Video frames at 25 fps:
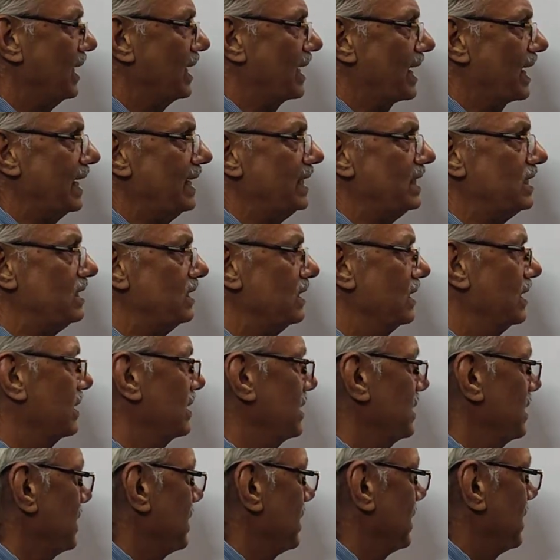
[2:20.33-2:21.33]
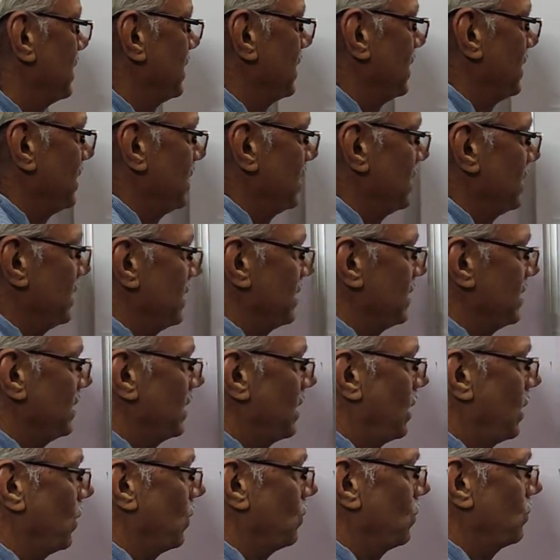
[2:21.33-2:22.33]
I'll write here,
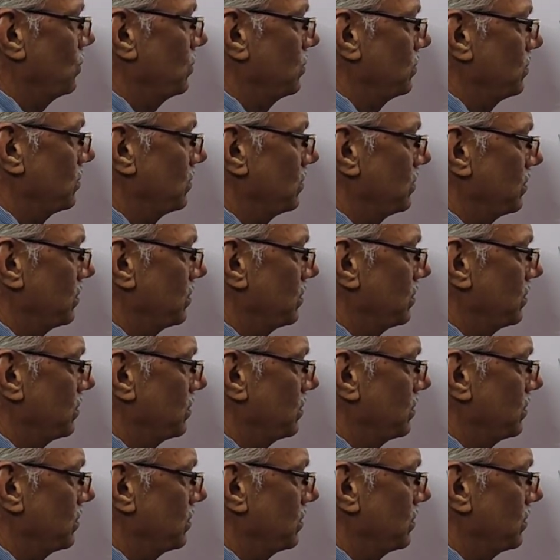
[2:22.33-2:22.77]
I'll